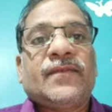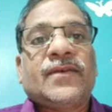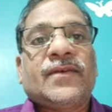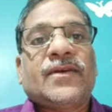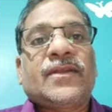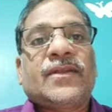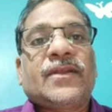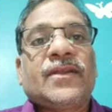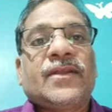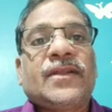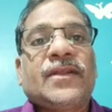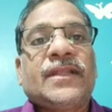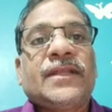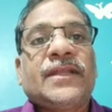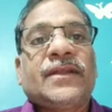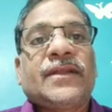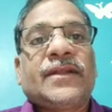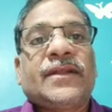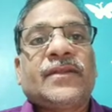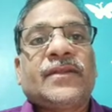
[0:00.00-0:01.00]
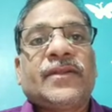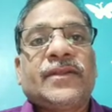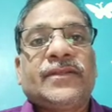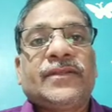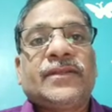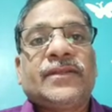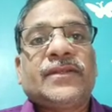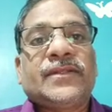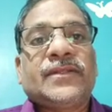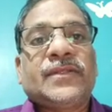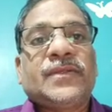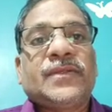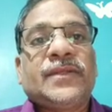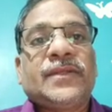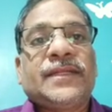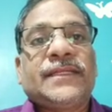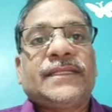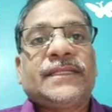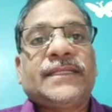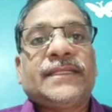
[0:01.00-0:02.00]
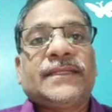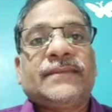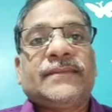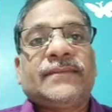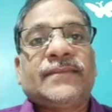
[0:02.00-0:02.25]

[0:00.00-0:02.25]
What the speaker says: organic constituents,